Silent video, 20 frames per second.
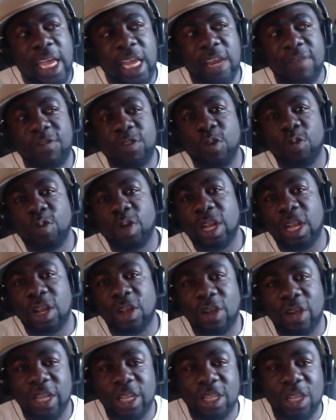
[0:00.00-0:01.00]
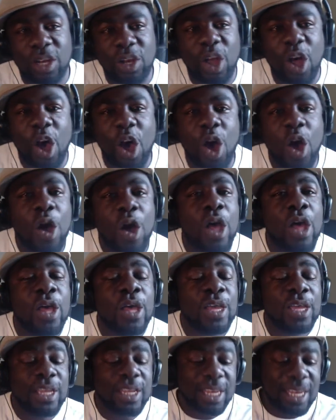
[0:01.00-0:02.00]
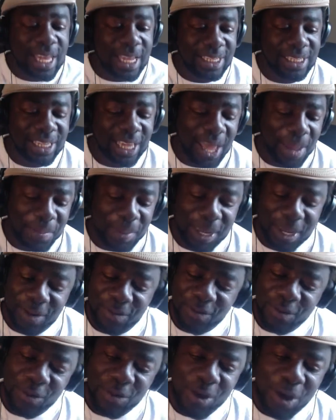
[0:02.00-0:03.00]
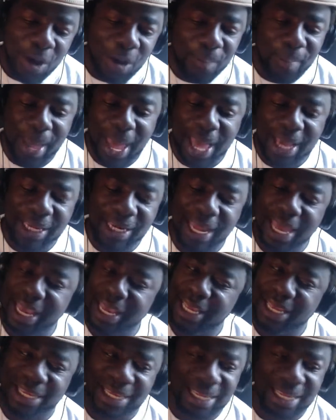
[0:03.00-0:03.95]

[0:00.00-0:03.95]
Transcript: And if you really look at the law, let's I mean, if you go back like